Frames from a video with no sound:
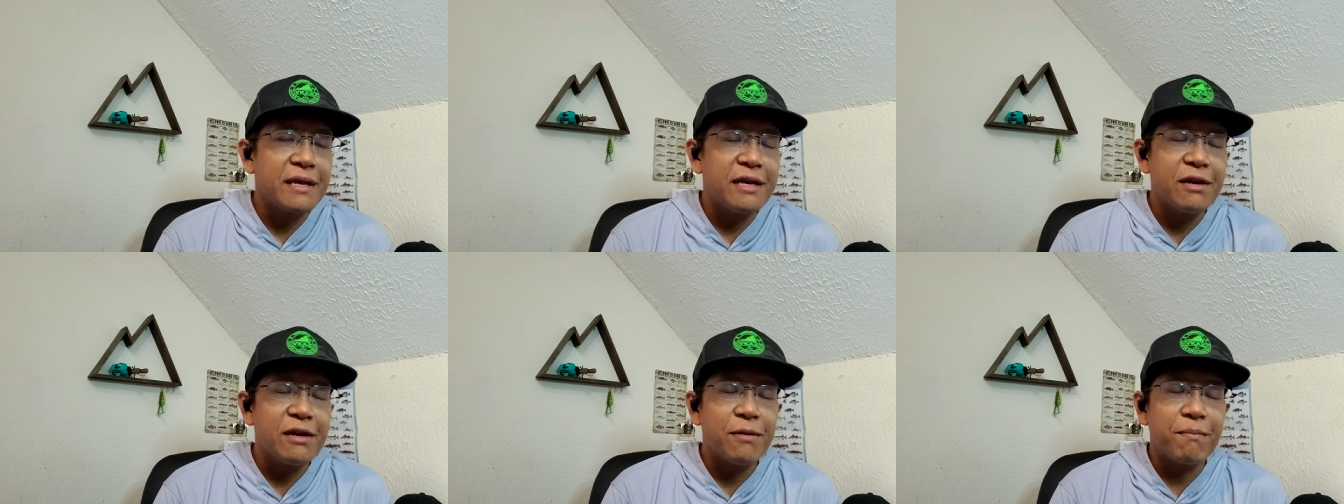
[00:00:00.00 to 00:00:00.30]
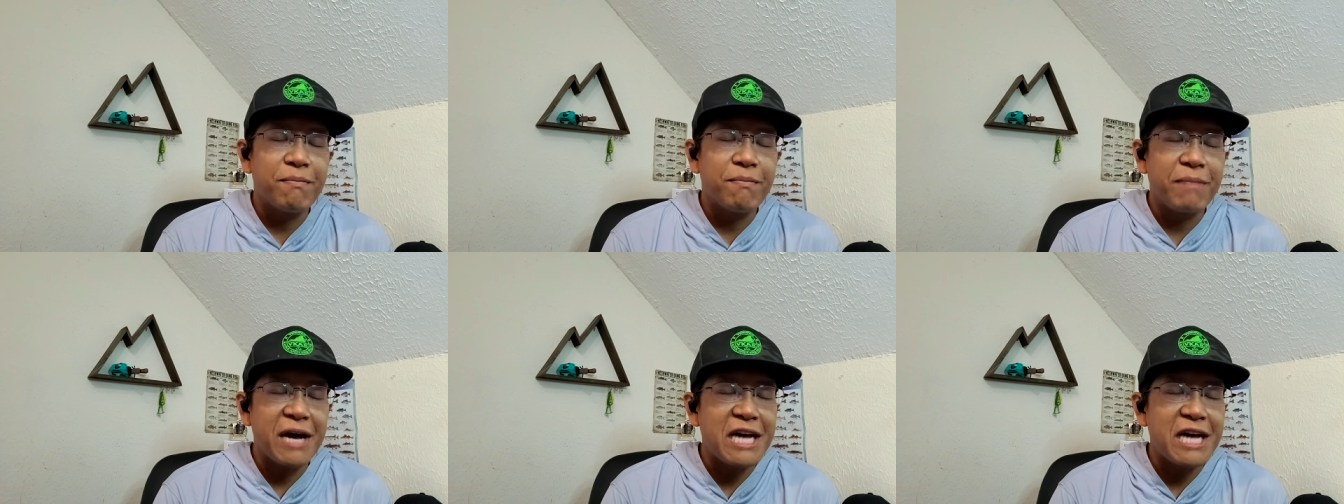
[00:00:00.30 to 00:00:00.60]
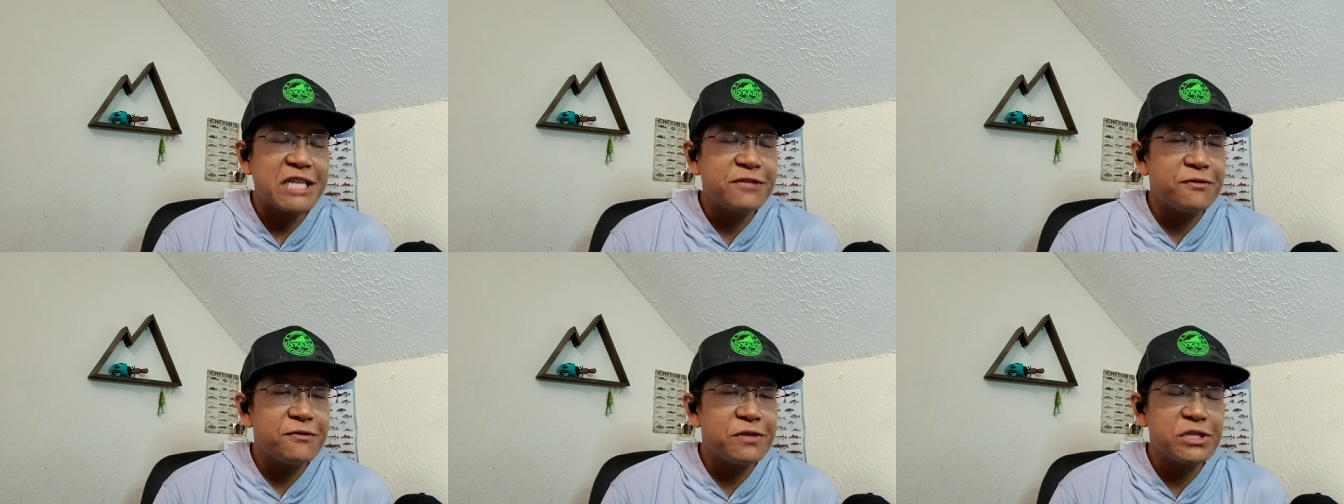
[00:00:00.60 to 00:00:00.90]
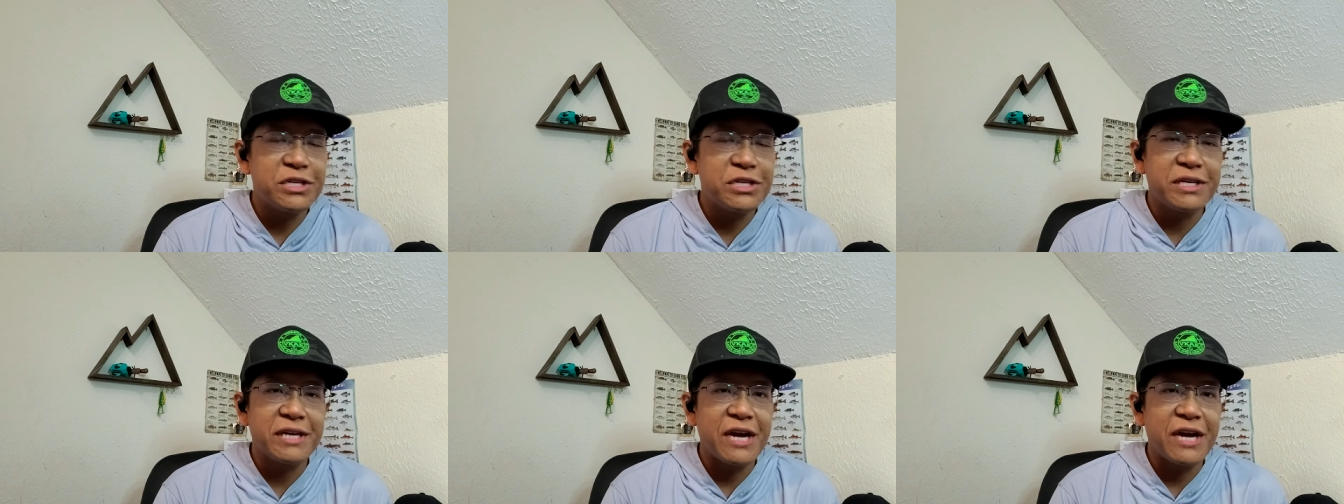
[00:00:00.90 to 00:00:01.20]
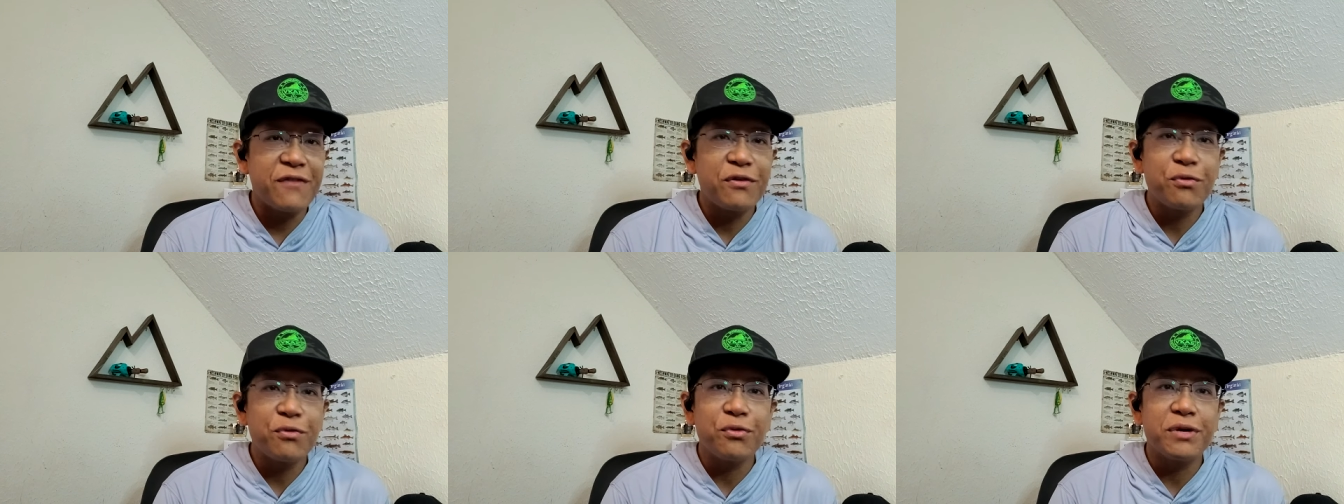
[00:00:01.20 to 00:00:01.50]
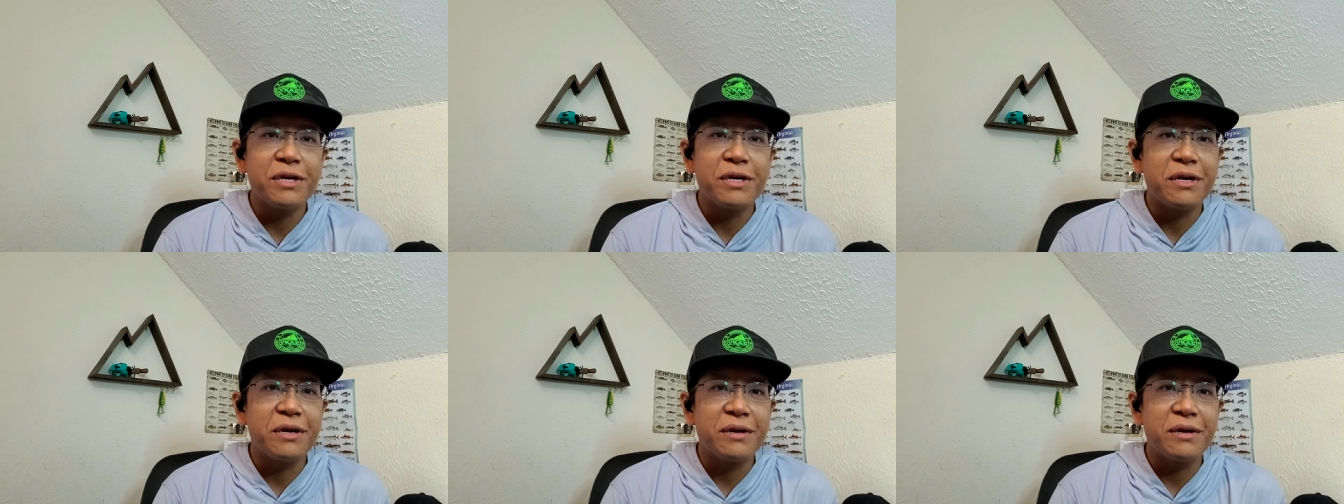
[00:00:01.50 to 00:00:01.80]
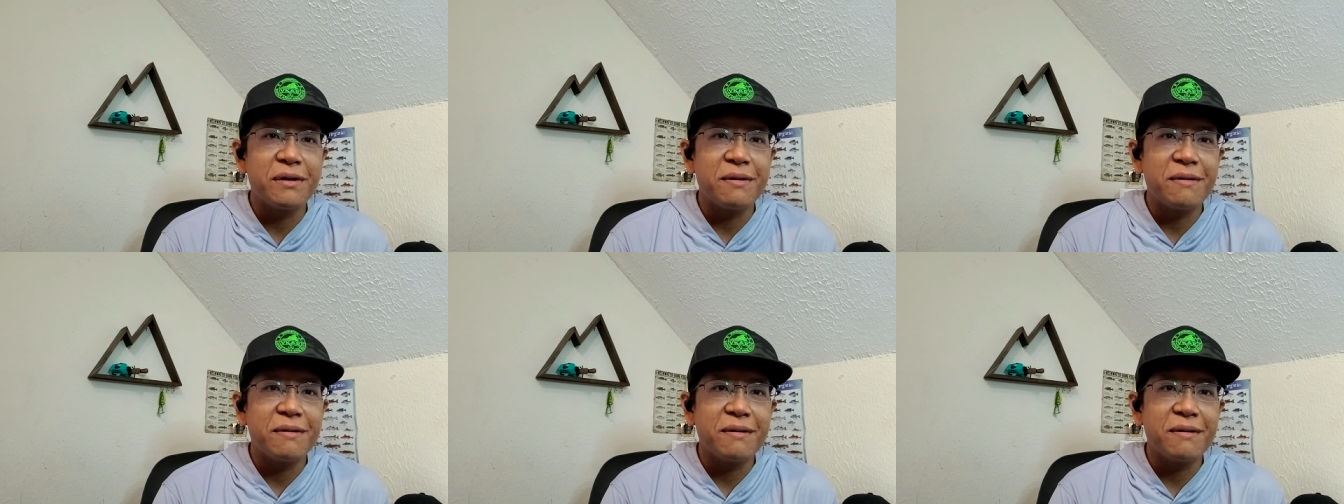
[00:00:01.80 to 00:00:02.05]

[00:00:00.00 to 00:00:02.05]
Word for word: you know, bass fishing, everyone